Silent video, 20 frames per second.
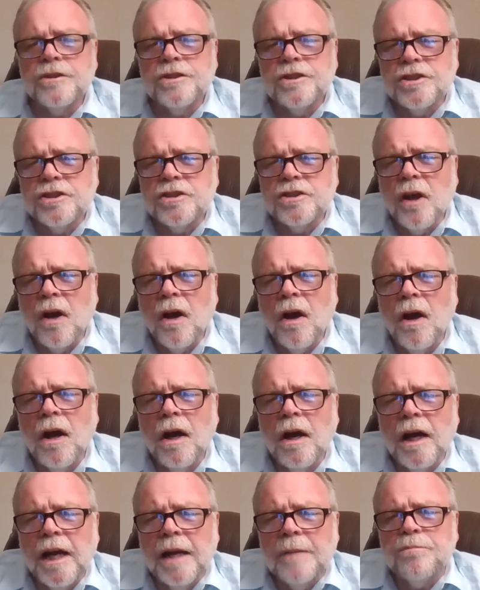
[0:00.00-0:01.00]

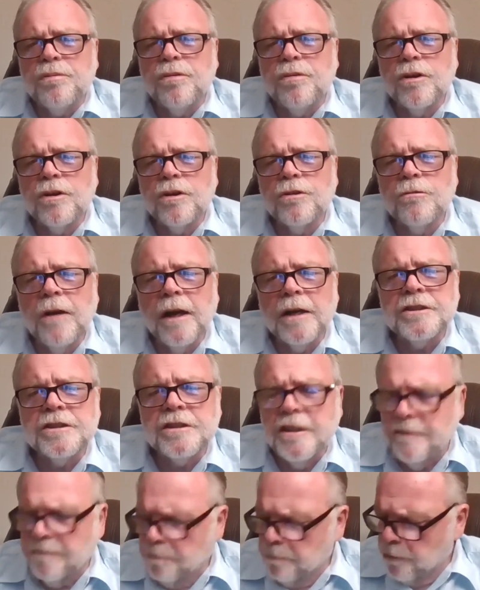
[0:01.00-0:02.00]
saw a
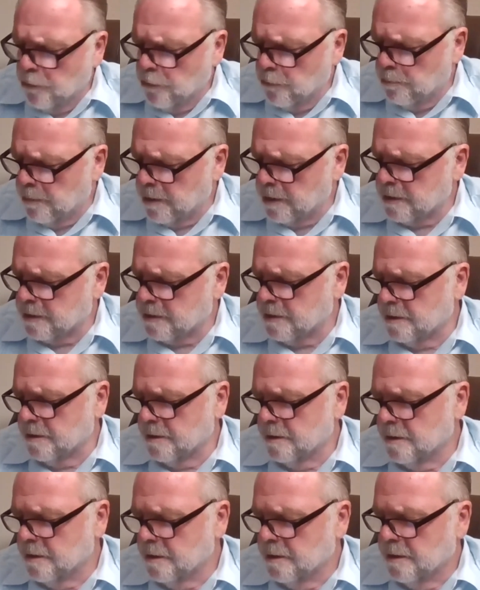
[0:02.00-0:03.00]
progressive movement
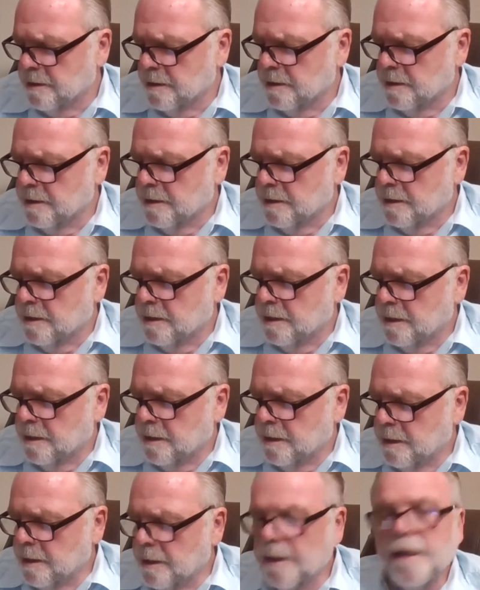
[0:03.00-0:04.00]

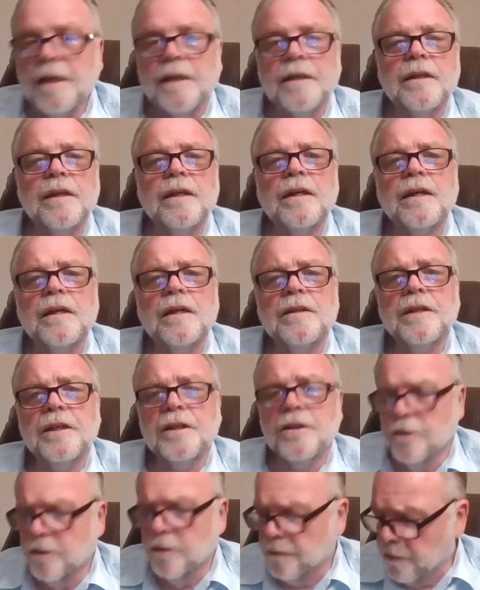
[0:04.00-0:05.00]
in the
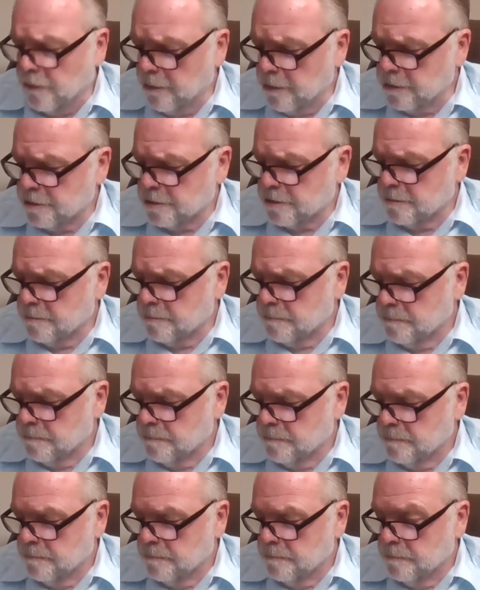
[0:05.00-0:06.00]
universe,
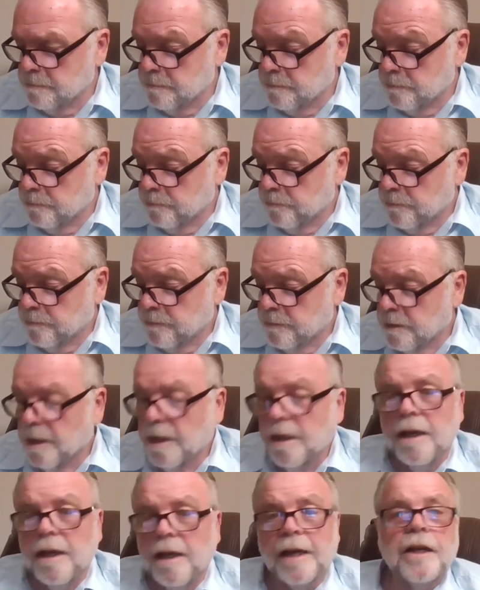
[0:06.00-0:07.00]

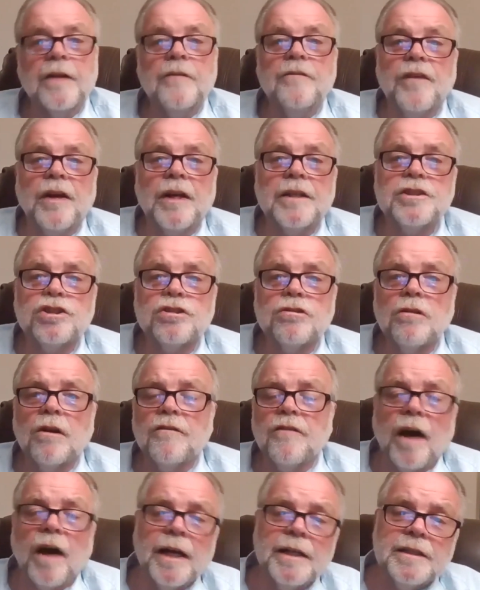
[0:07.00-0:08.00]
an adventure
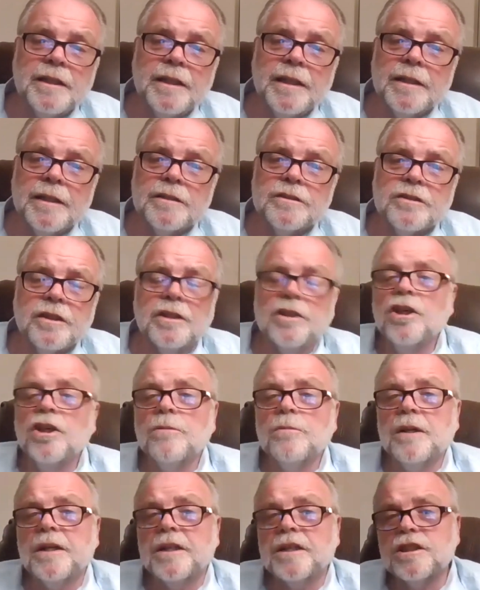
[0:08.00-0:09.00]
of ideas and
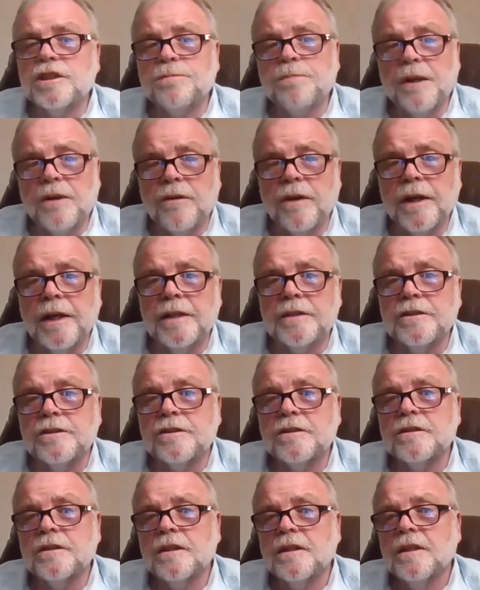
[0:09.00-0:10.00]
human experience